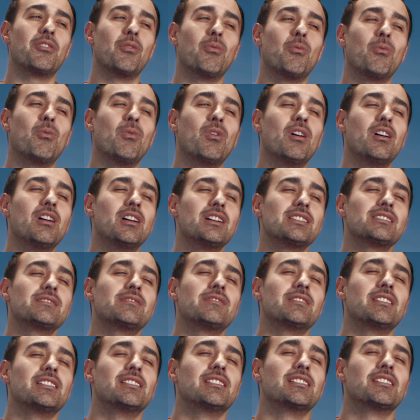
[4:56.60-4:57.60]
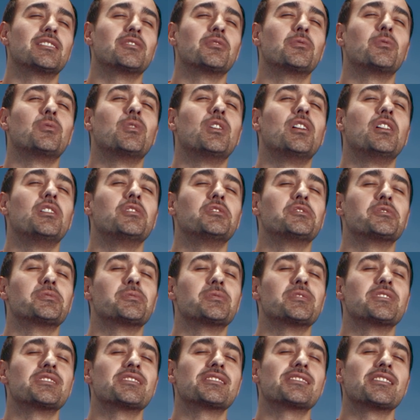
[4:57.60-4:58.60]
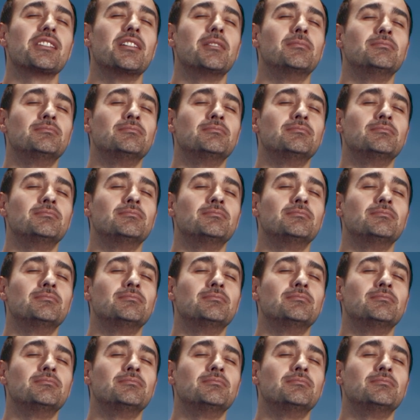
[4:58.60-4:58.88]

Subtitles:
The worst feeling in the world was